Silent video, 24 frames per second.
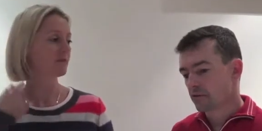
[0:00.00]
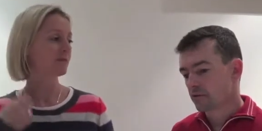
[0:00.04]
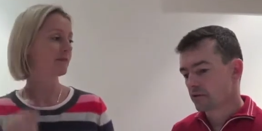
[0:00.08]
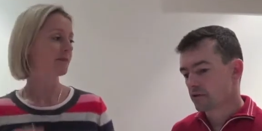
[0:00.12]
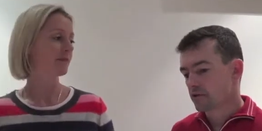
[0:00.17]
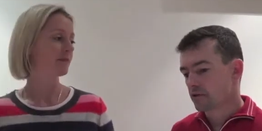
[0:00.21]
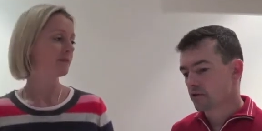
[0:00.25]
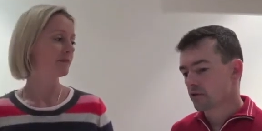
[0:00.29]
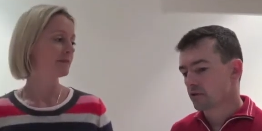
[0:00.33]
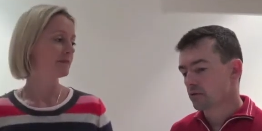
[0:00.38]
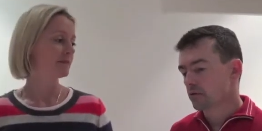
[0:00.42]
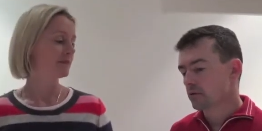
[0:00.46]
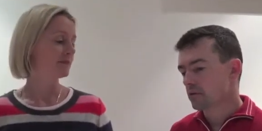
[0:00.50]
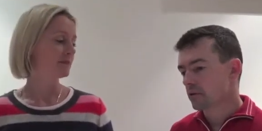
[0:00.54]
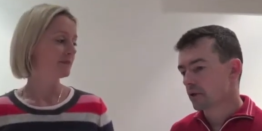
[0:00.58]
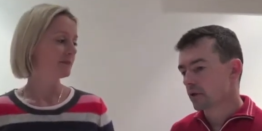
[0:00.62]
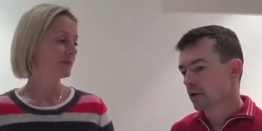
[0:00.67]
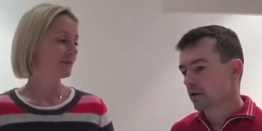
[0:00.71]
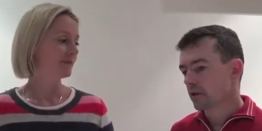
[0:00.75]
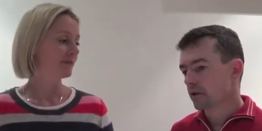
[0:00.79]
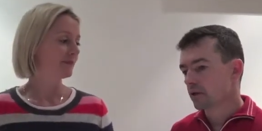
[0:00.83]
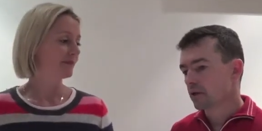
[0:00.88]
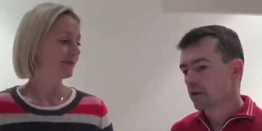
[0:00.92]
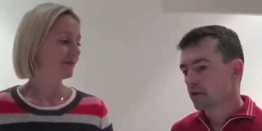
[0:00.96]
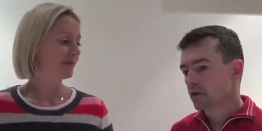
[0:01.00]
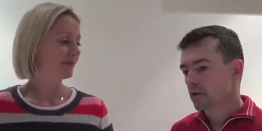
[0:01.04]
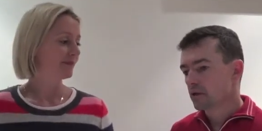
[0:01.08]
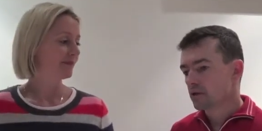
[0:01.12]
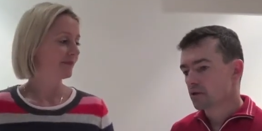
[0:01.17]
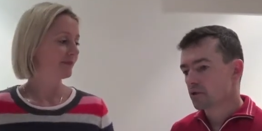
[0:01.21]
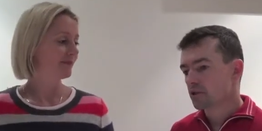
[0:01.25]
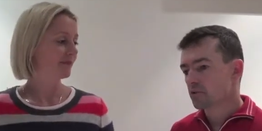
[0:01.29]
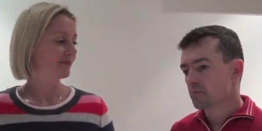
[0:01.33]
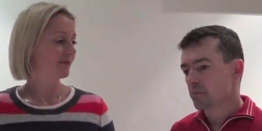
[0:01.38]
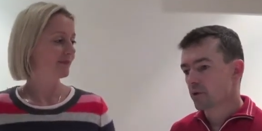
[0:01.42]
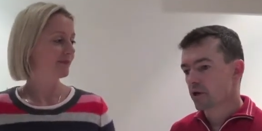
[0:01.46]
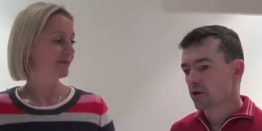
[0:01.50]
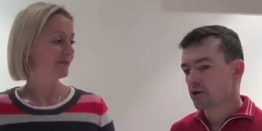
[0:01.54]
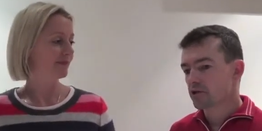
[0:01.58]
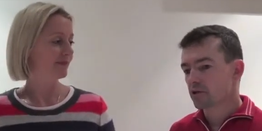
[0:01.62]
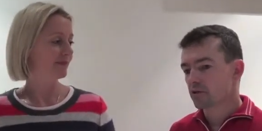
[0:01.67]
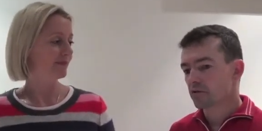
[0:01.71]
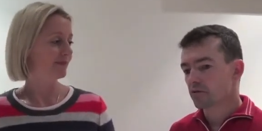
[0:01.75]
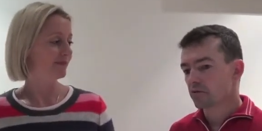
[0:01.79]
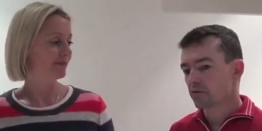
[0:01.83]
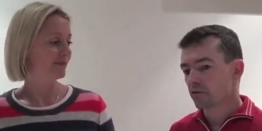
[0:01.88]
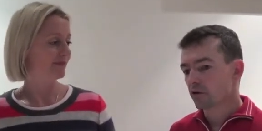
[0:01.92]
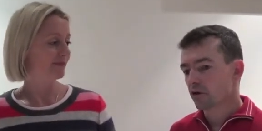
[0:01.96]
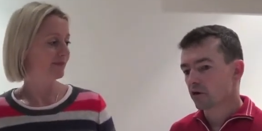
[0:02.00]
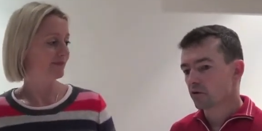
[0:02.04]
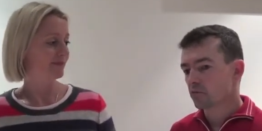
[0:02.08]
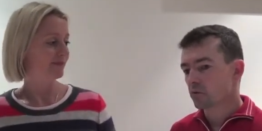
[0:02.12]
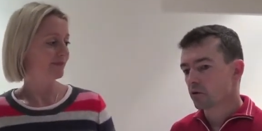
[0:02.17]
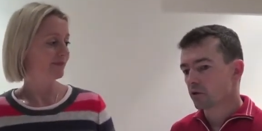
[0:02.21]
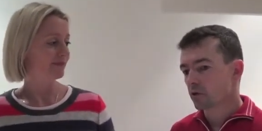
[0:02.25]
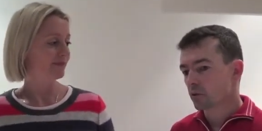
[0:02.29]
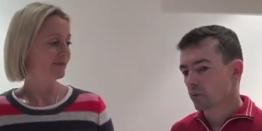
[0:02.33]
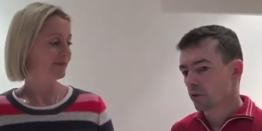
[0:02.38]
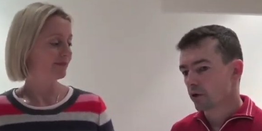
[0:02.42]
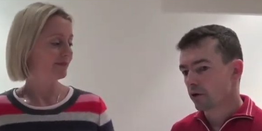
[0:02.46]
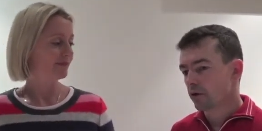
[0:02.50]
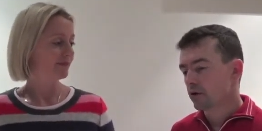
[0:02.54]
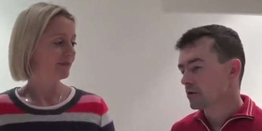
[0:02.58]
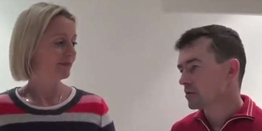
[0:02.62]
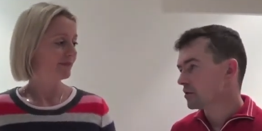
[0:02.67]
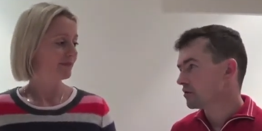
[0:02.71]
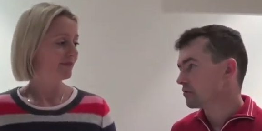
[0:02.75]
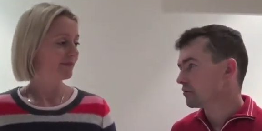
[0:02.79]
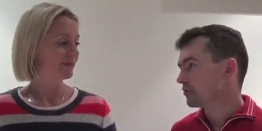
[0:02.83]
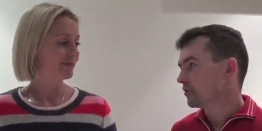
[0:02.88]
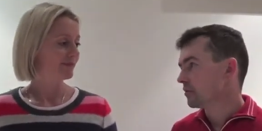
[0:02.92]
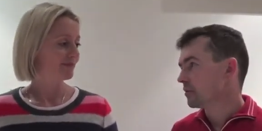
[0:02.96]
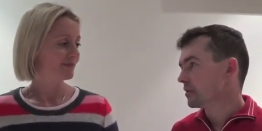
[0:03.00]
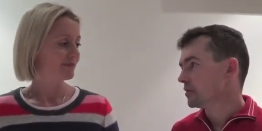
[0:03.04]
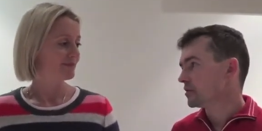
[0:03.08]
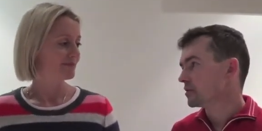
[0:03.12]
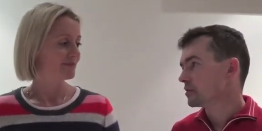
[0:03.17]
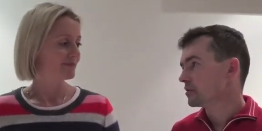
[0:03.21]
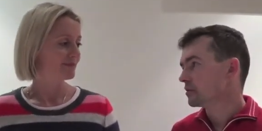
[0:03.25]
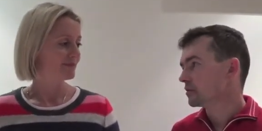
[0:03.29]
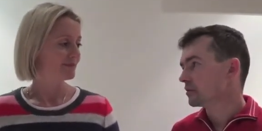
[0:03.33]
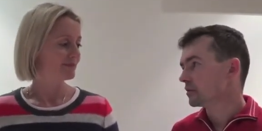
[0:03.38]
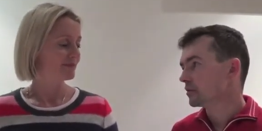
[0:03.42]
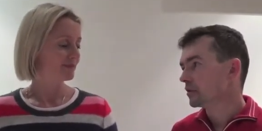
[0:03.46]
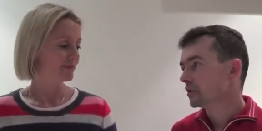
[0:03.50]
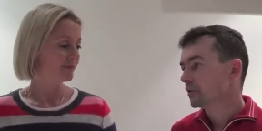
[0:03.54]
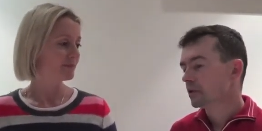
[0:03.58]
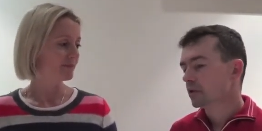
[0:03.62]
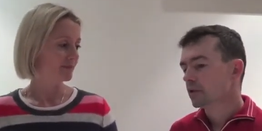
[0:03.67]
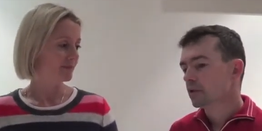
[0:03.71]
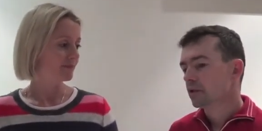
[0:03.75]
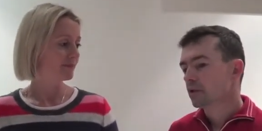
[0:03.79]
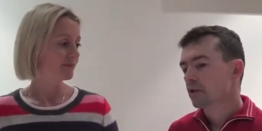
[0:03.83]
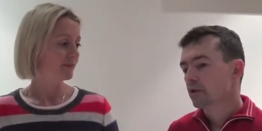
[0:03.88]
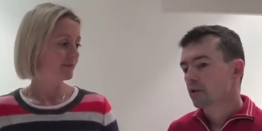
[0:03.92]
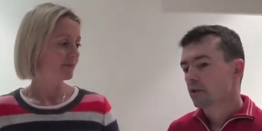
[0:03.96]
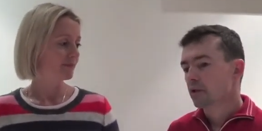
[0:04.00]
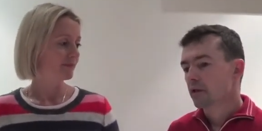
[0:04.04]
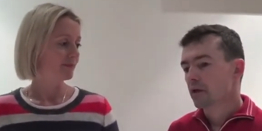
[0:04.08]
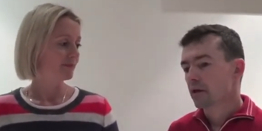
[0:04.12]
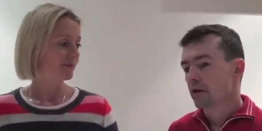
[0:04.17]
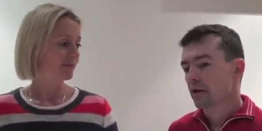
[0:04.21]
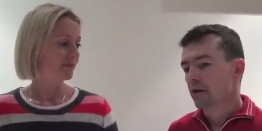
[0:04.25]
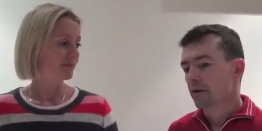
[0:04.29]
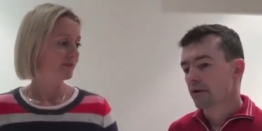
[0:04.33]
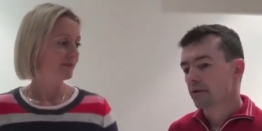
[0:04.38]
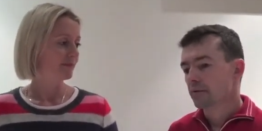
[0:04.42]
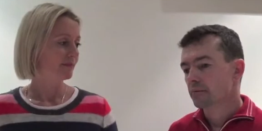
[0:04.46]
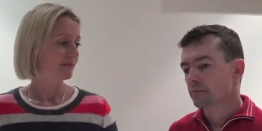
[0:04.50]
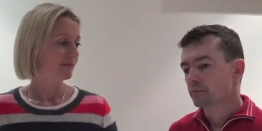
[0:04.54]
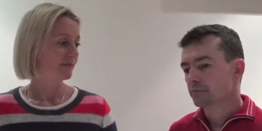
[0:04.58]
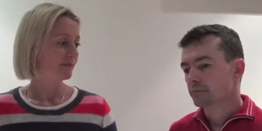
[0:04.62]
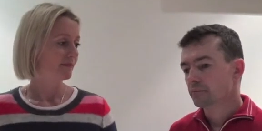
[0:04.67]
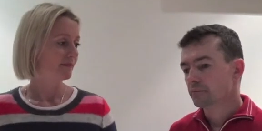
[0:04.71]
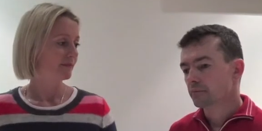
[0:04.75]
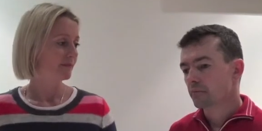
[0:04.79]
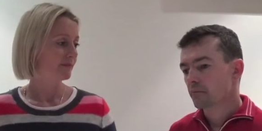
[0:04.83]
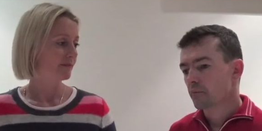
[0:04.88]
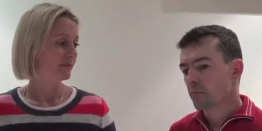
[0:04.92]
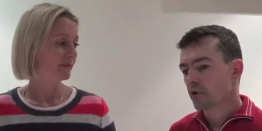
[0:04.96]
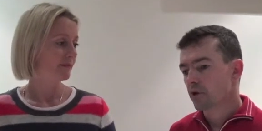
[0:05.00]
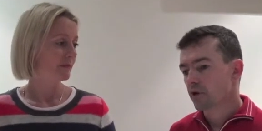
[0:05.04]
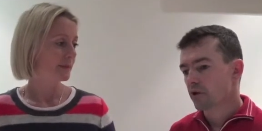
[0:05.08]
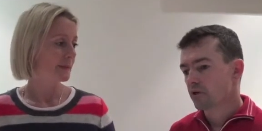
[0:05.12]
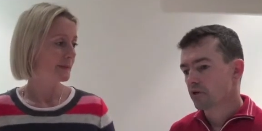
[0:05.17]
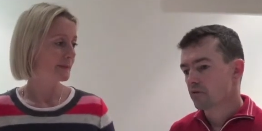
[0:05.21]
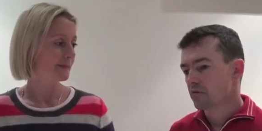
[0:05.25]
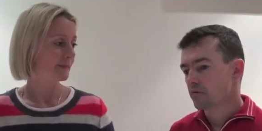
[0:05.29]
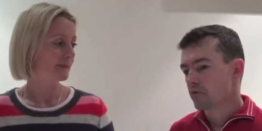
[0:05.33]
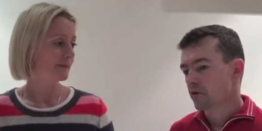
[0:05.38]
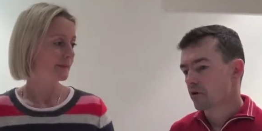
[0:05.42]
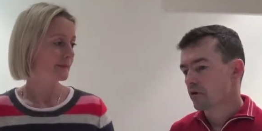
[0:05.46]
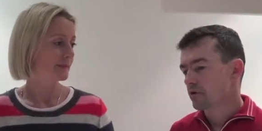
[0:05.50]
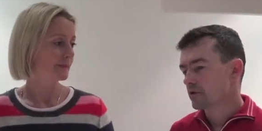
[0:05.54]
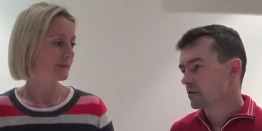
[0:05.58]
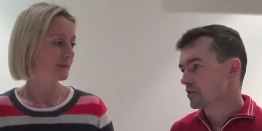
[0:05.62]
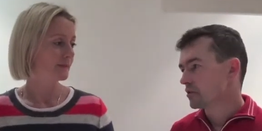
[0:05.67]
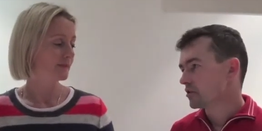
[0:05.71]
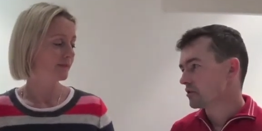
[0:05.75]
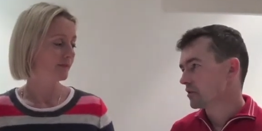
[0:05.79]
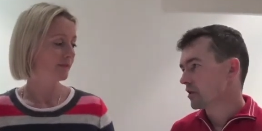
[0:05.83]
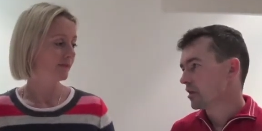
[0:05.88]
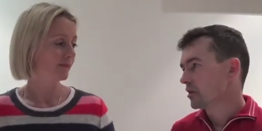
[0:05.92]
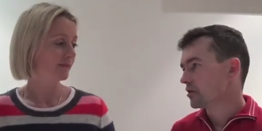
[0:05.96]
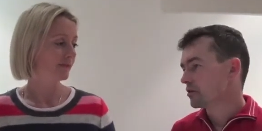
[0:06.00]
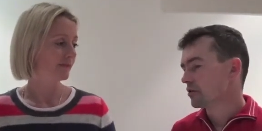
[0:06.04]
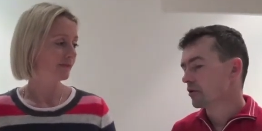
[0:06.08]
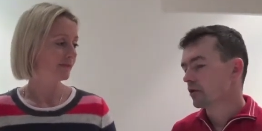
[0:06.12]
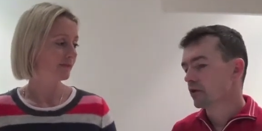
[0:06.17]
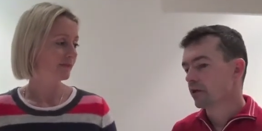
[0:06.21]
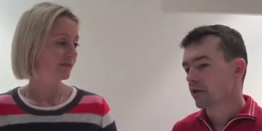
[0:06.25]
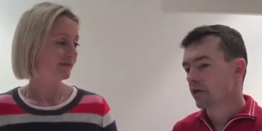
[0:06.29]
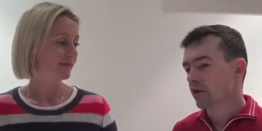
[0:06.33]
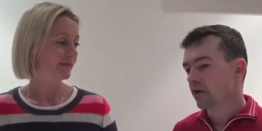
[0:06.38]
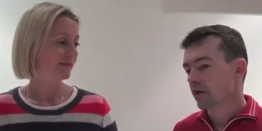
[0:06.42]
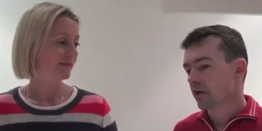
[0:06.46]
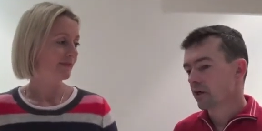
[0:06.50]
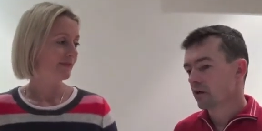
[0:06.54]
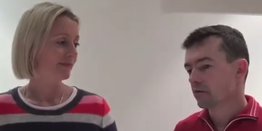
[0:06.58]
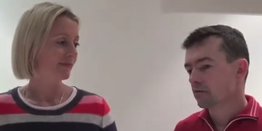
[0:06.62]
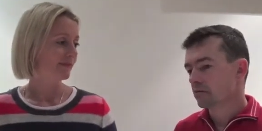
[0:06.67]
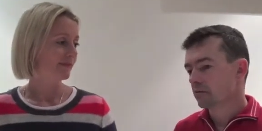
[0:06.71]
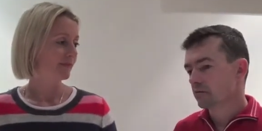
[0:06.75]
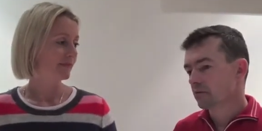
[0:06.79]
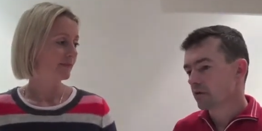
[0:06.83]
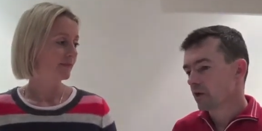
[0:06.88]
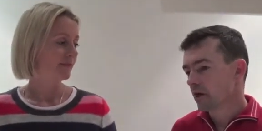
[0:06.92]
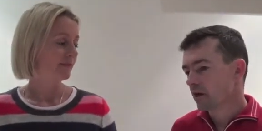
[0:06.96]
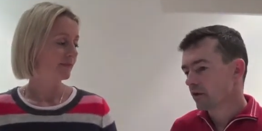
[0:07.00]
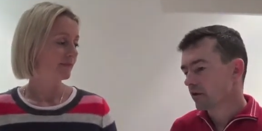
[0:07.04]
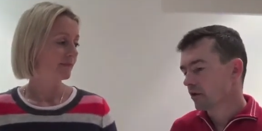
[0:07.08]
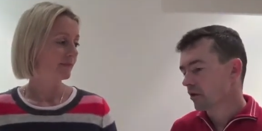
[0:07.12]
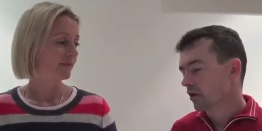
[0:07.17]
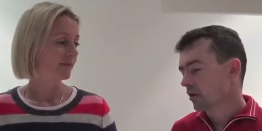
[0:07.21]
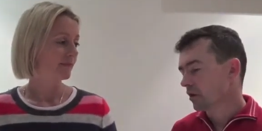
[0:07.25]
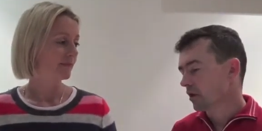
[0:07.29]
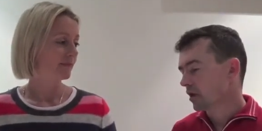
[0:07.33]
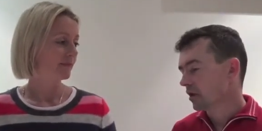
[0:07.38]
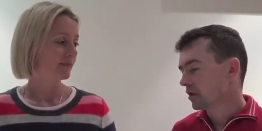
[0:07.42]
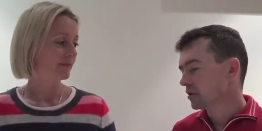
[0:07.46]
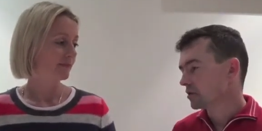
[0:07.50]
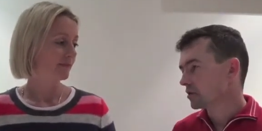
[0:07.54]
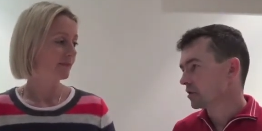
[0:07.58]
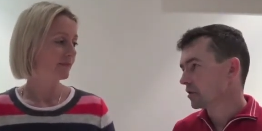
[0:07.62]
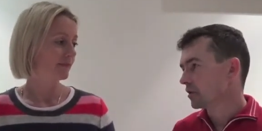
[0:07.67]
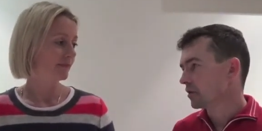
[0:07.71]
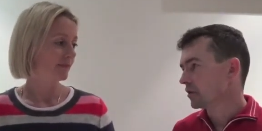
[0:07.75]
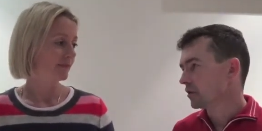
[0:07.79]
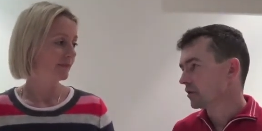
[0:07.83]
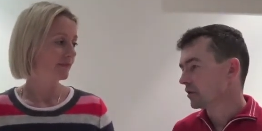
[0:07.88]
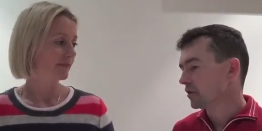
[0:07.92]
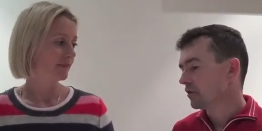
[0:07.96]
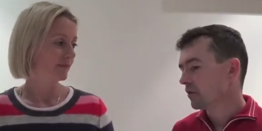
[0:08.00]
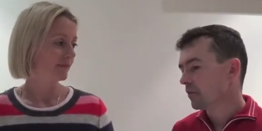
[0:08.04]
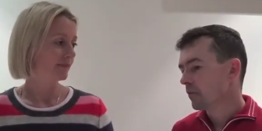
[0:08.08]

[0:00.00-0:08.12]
Speaker 1: due to uh, suspension, riding one of Weary's at Flemington. Um, bit of interference in the straight, trying to get out, had no luck, so...